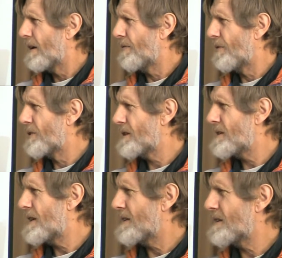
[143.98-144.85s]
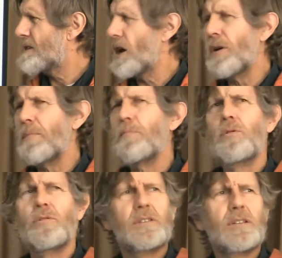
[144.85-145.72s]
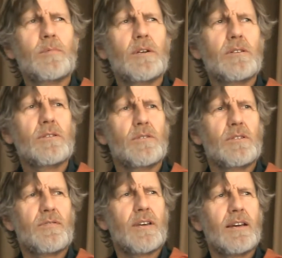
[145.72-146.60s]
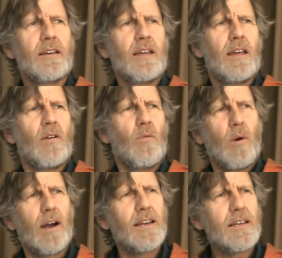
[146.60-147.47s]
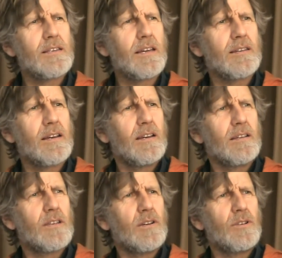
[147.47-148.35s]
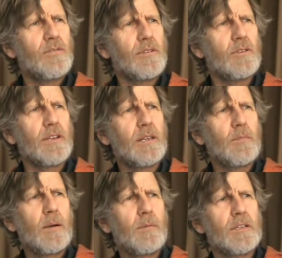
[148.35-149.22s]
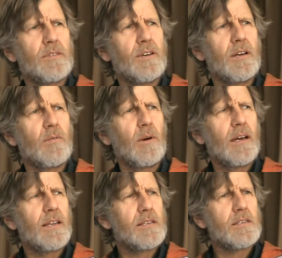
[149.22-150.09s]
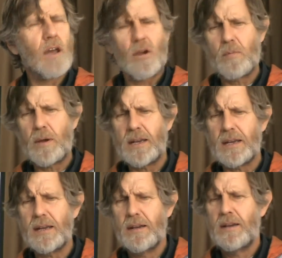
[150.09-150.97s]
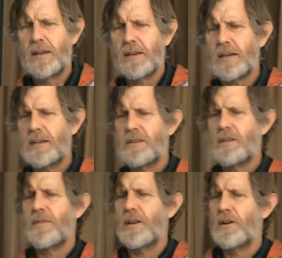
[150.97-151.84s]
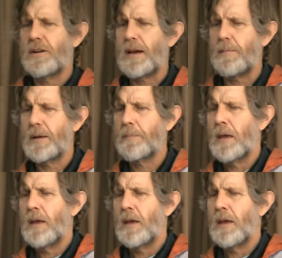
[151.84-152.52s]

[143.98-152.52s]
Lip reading: if honesty is so important in the personal sphere, why is it so difficult in the public sphere? Why are there so many cases of it not happening?